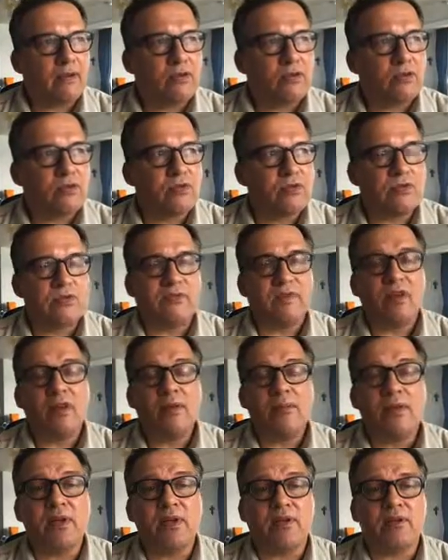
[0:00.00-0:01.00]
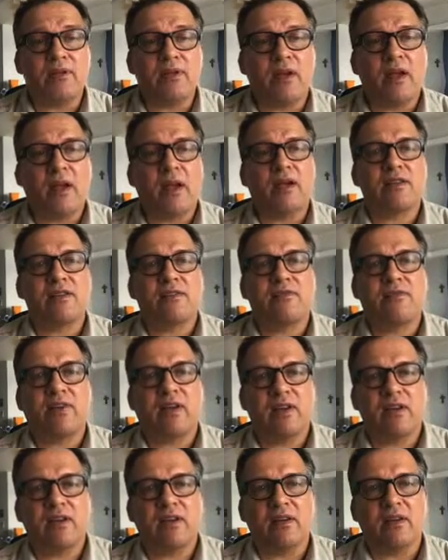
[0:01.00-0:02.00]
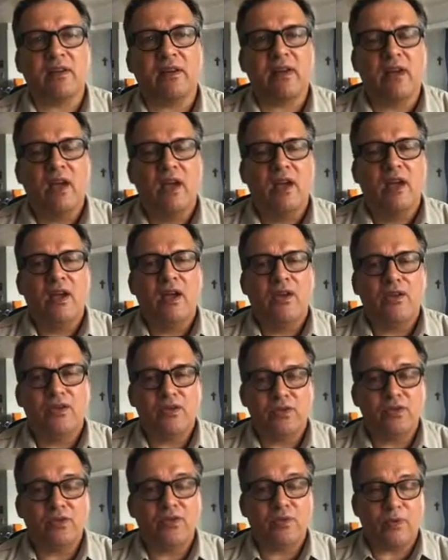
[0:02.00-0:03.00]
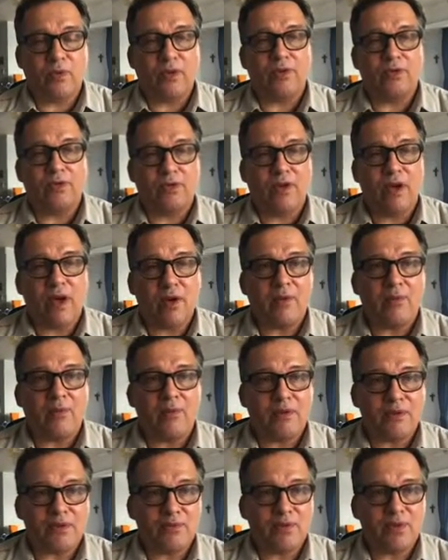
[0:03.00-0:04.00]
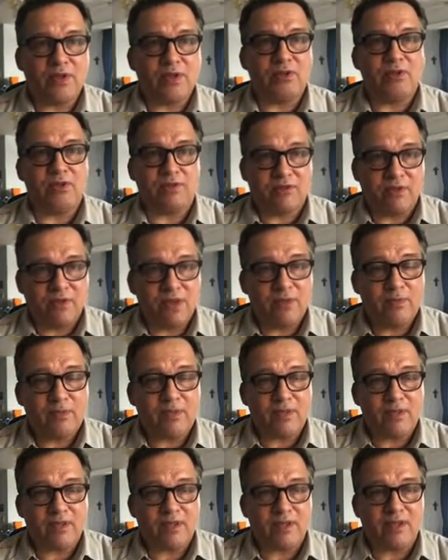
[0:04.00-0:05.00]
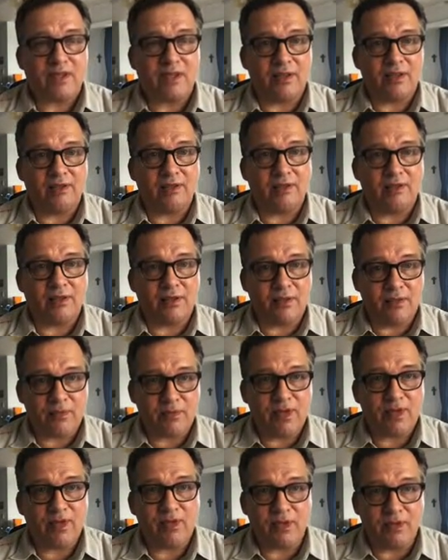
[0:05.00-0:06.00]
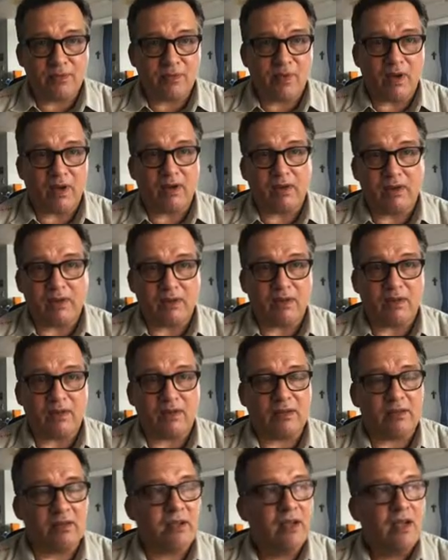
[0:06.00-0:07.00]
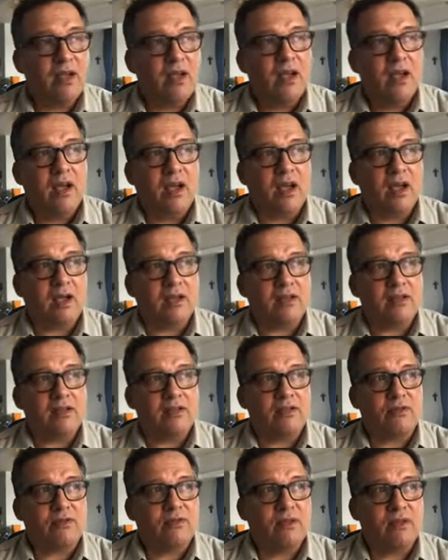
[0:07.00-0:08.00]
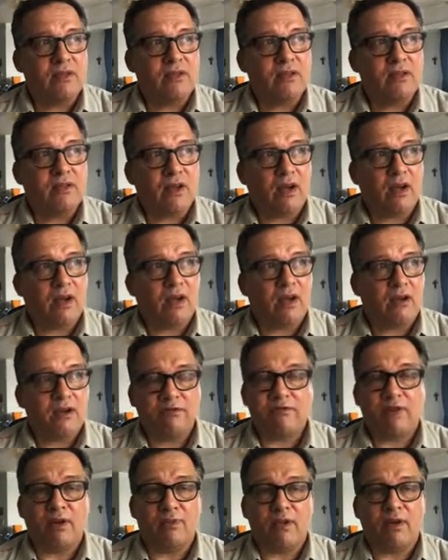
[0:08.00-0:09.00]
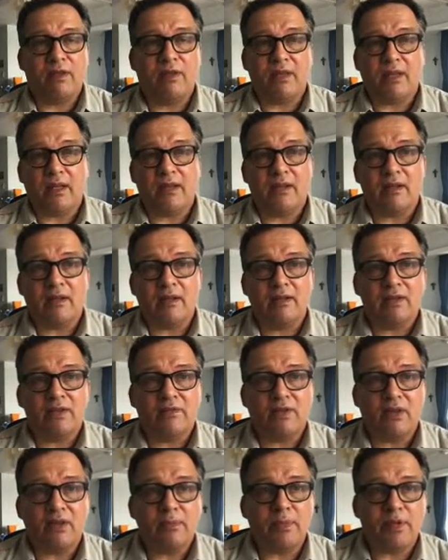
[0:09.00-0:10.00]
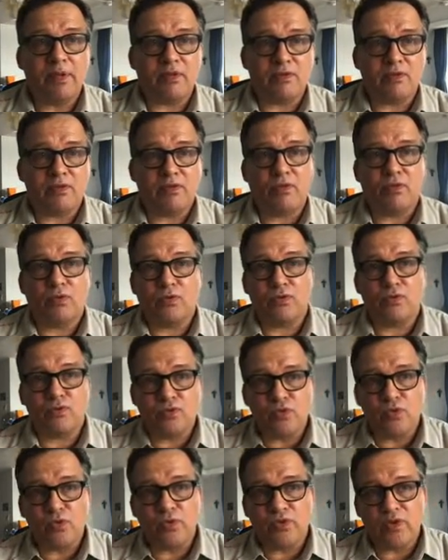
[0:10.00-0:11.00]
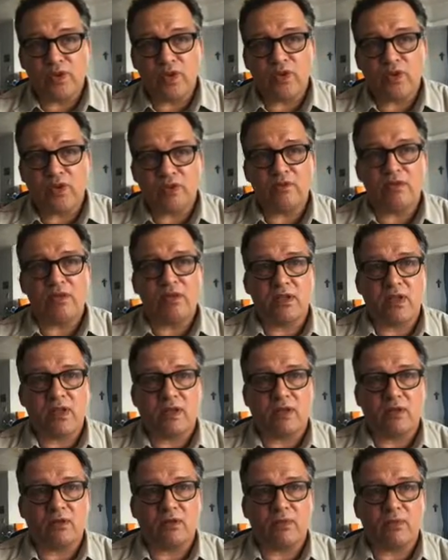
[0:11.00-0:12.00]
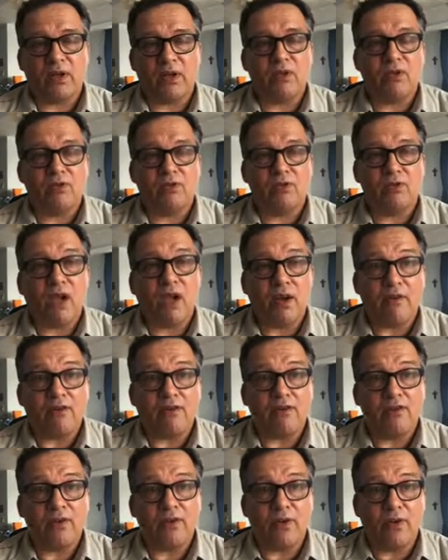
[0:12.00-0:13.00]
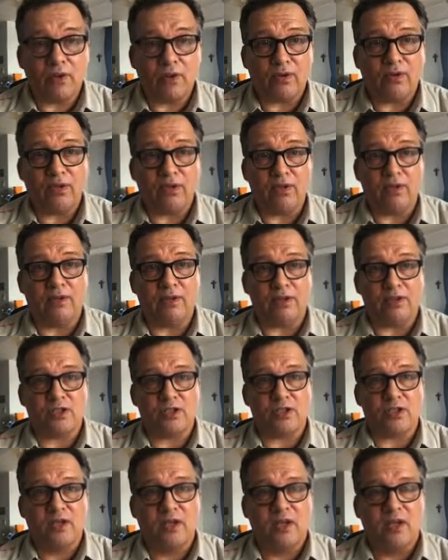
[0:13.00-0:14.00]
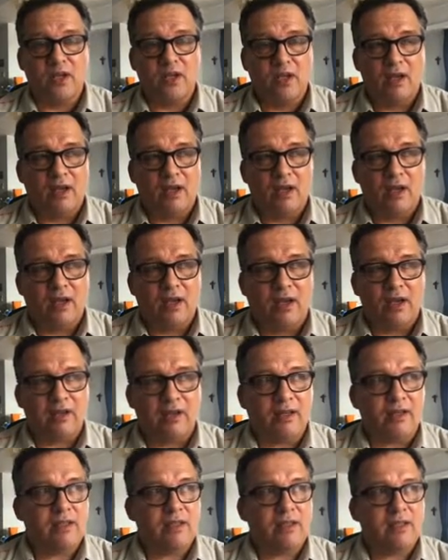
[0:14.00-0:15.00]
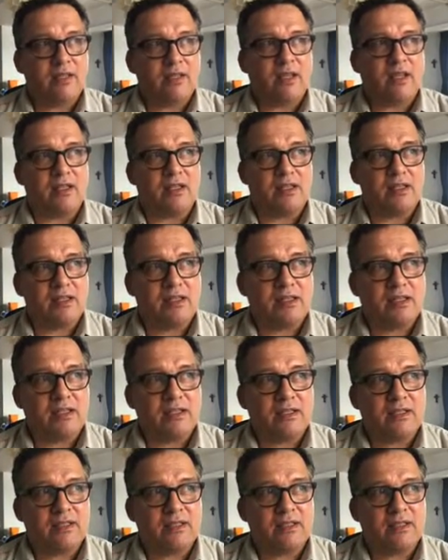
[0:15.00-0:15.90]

to the Philippines, and I asked Frederick, do you want to come with me to the Philippines and live with me and Micah there? And we are a family then in the Philippines. You go to school there and everything, but you have to learn English. And then he says,